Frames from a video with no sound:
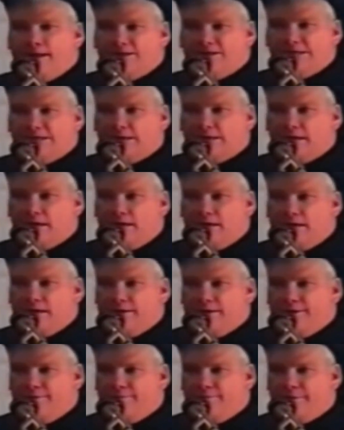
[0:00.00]
I
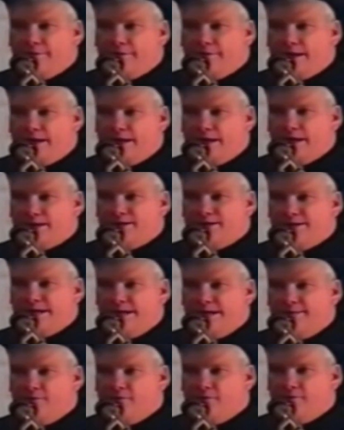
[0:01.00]
saw a new periodic
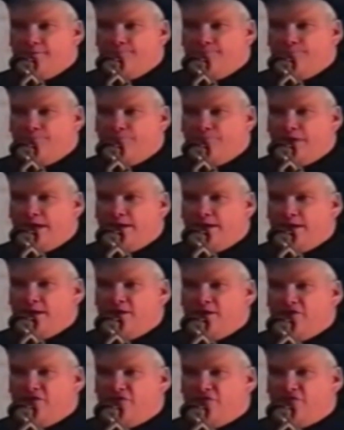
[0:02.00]
table. It had
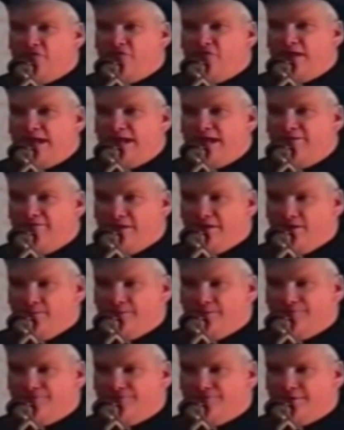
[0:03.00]
105
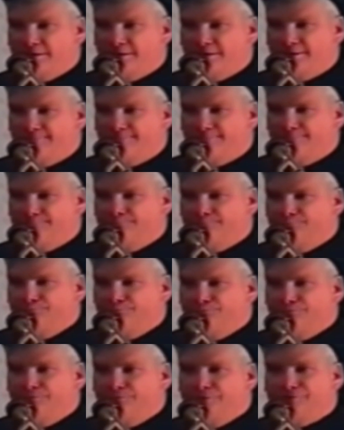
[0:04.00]
elements on
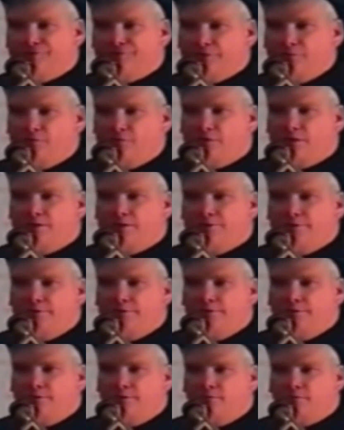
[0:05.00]
it. Now, somewhere,
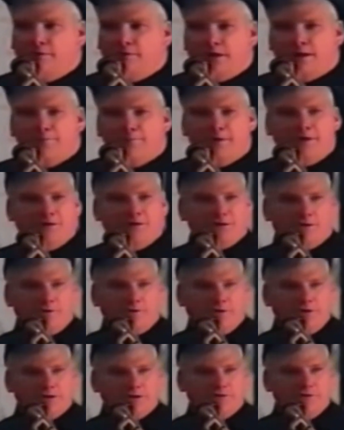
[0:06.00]
we're not being
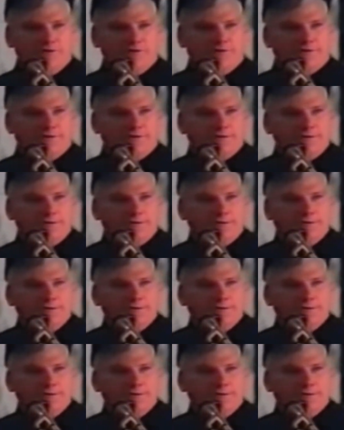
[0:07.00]
told the truth.